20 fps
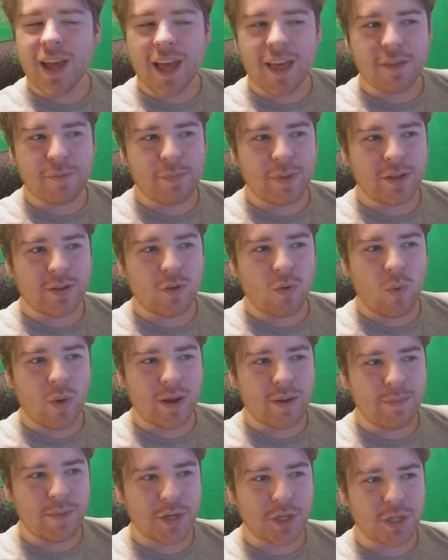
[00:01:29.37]
has been
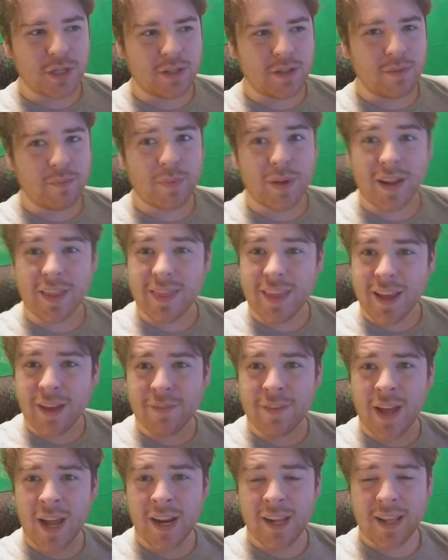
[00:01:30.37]
quite a mission, but I think
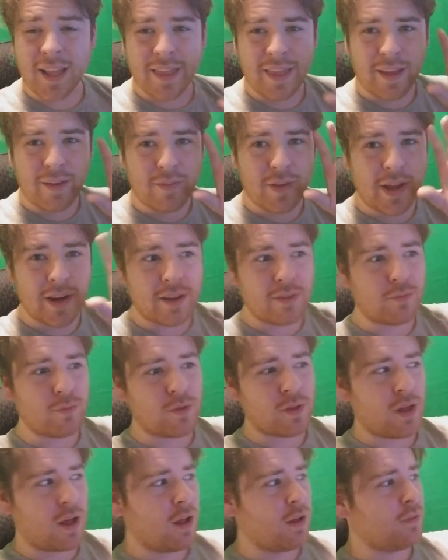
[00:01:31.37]
I've got it. I think I've got it
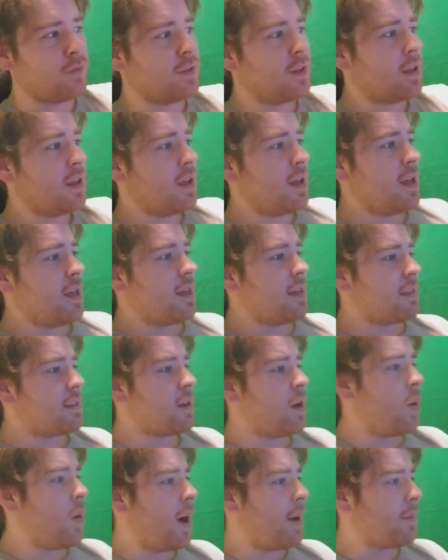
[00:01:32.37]
resolved.
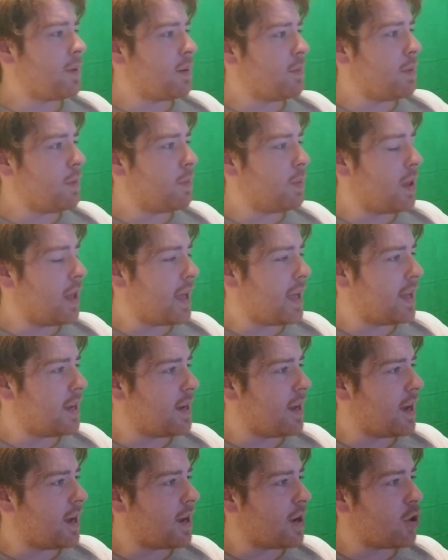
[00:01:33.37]
So I'm going to be playing
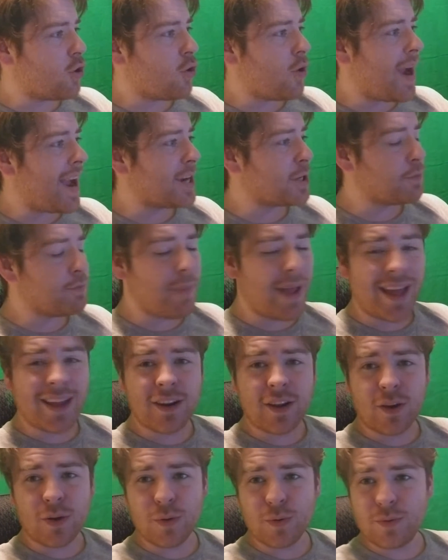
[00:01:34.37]
uh, Crash
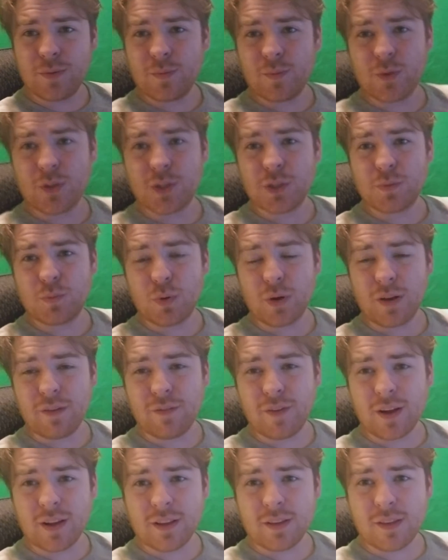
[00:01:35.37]
Bandicoot, which is pretty
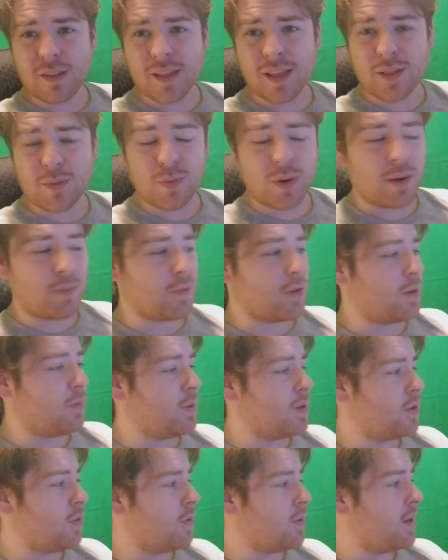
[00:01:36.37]
fun. So that's what I'm going to
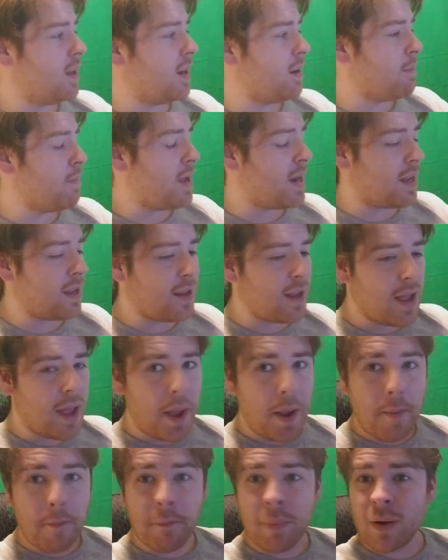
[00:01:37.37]
be doing in a minute.
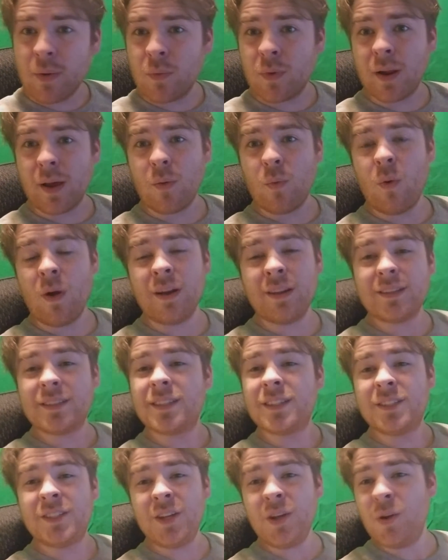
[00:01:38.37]
But what I wanted
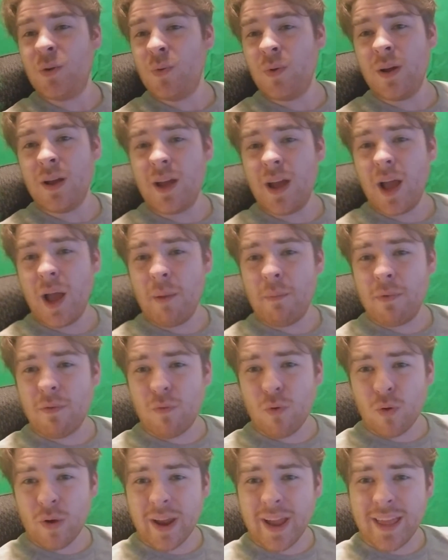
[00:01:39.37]
to do
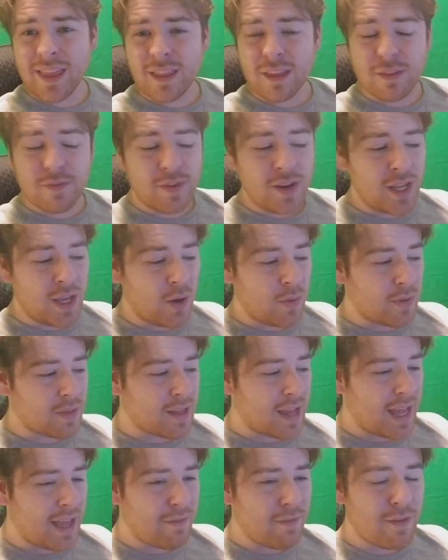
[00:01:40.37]
before I end this video is
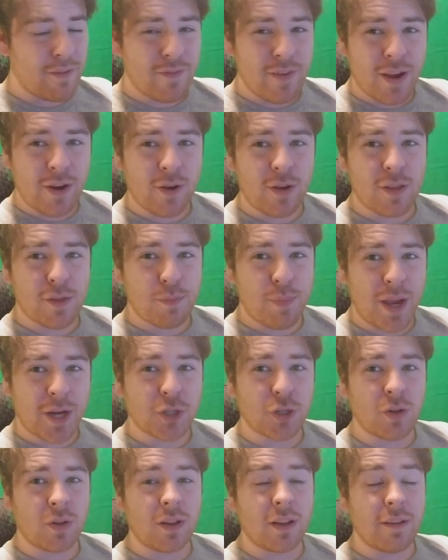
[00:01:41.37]
I have a very
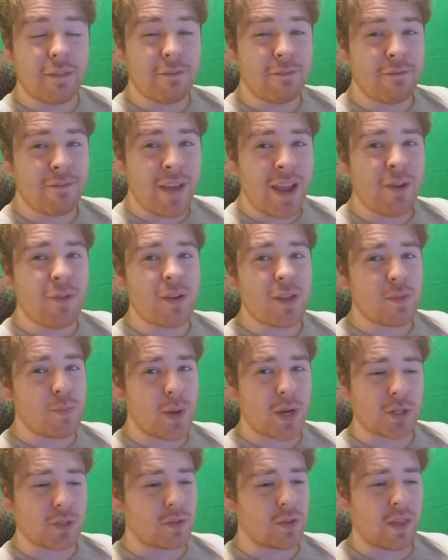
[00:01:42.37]
special, very
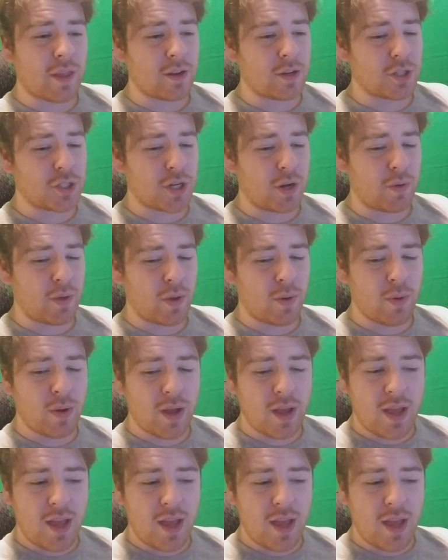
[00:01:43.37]
special thing to show you.